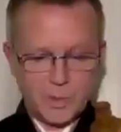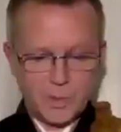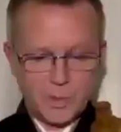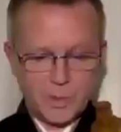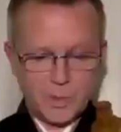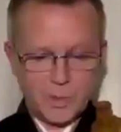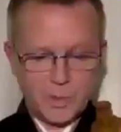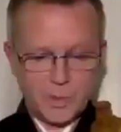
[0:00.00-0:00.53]

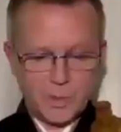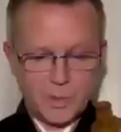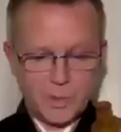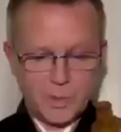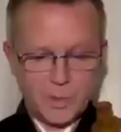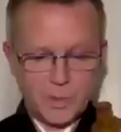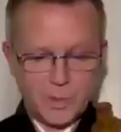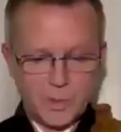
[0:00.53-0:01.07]
where they
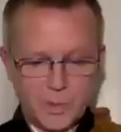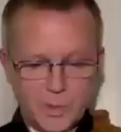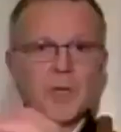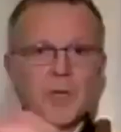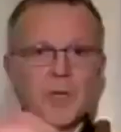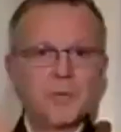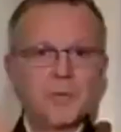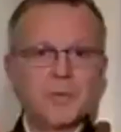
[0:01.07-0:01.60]
meet, and they
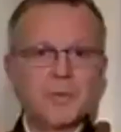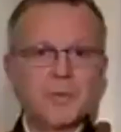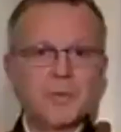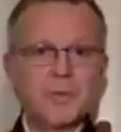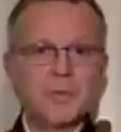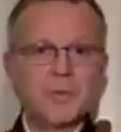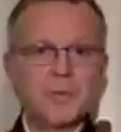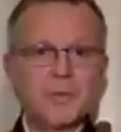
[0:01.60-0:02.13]
come
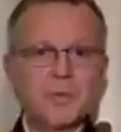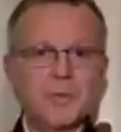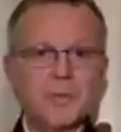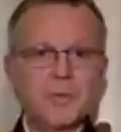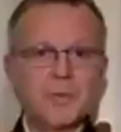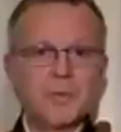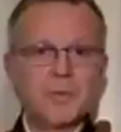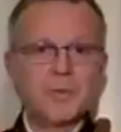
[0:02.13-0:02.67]
up
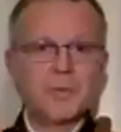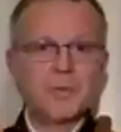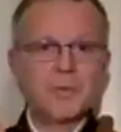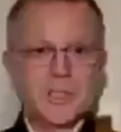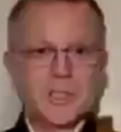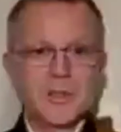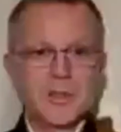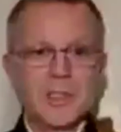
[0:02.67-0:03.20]
in
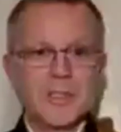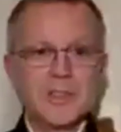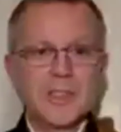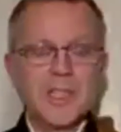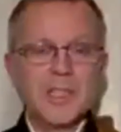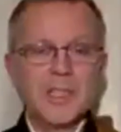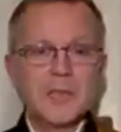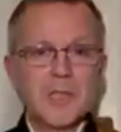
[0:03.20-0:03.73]
Iceland,
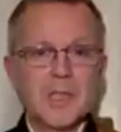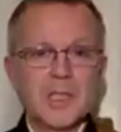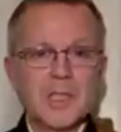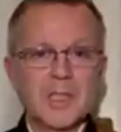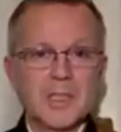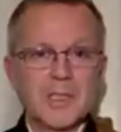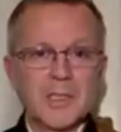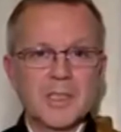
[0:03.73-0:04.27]
actually in
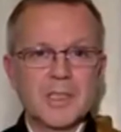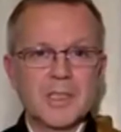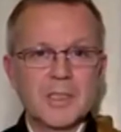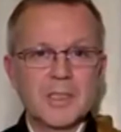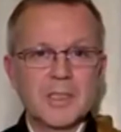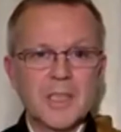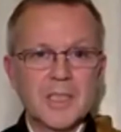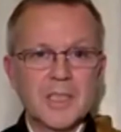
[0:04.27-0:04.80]

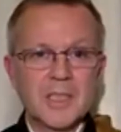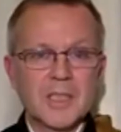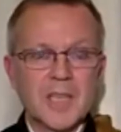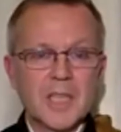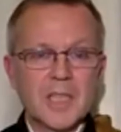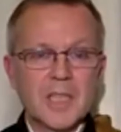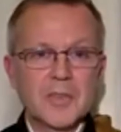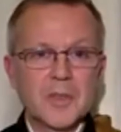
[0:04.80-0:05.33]
Þingvellir, in,
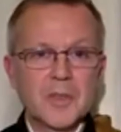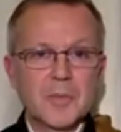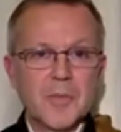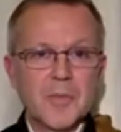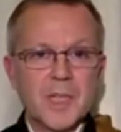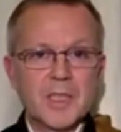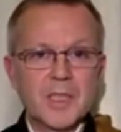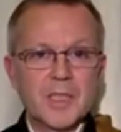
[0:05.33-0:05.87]
that's a
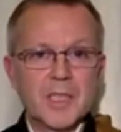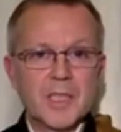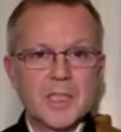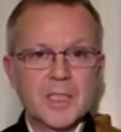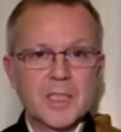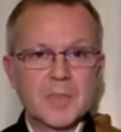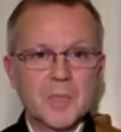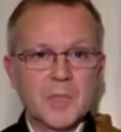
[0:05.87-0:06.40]
national
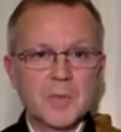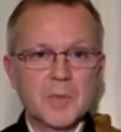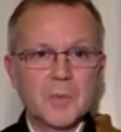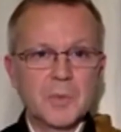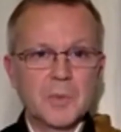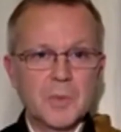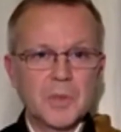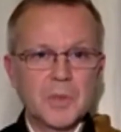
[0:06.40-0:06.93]
park in
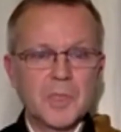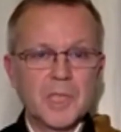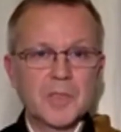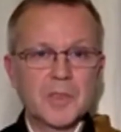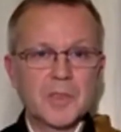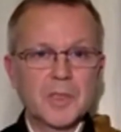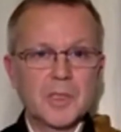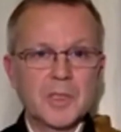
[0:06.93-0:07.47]
Iceland where
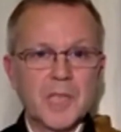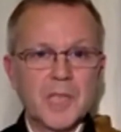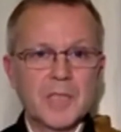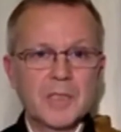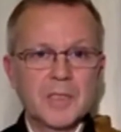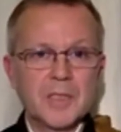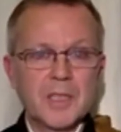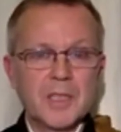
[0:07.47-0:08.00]
you can
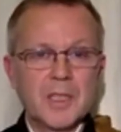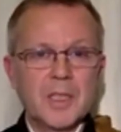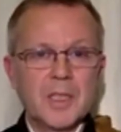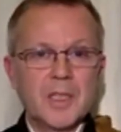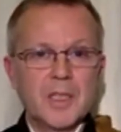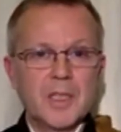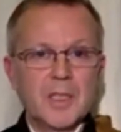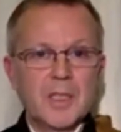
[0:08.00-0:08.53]
actually stand
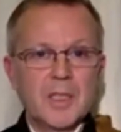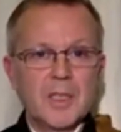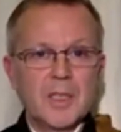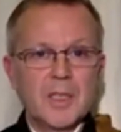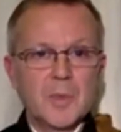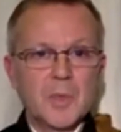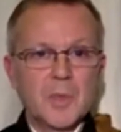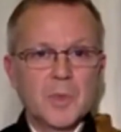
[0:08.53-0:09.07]

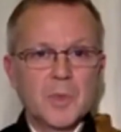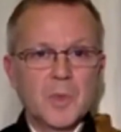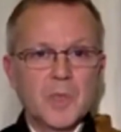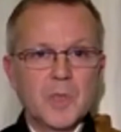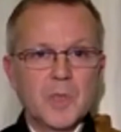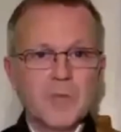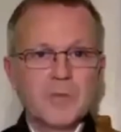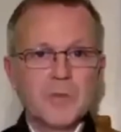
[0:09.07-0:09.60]
with
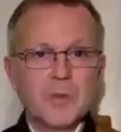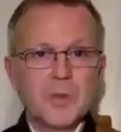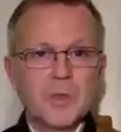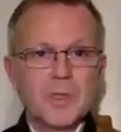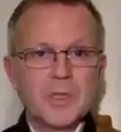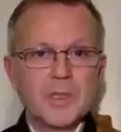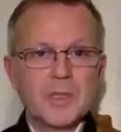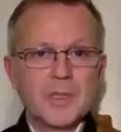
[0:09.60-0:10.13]
one foot
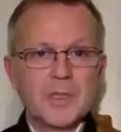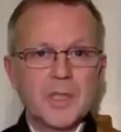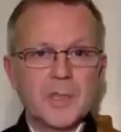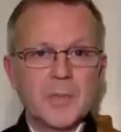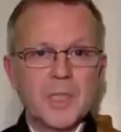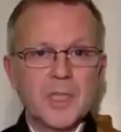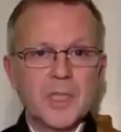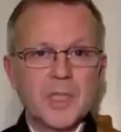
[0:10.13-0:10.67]
in, in
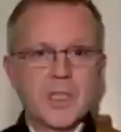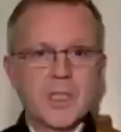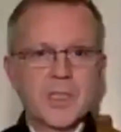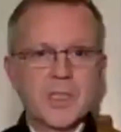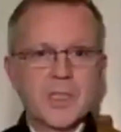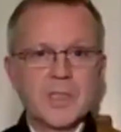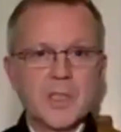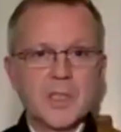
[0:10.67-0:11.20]
America and
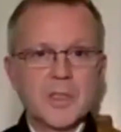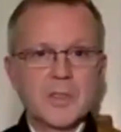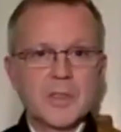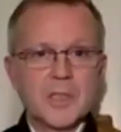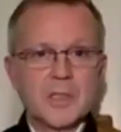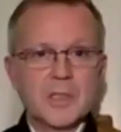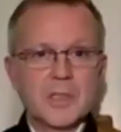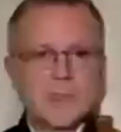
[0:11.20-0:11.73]
the other
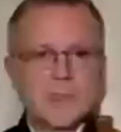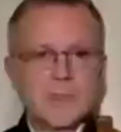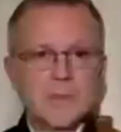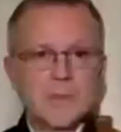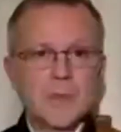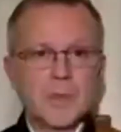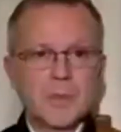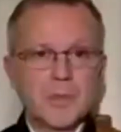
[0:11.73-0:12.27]
in
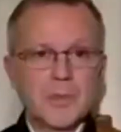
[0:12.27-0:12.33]
Europe.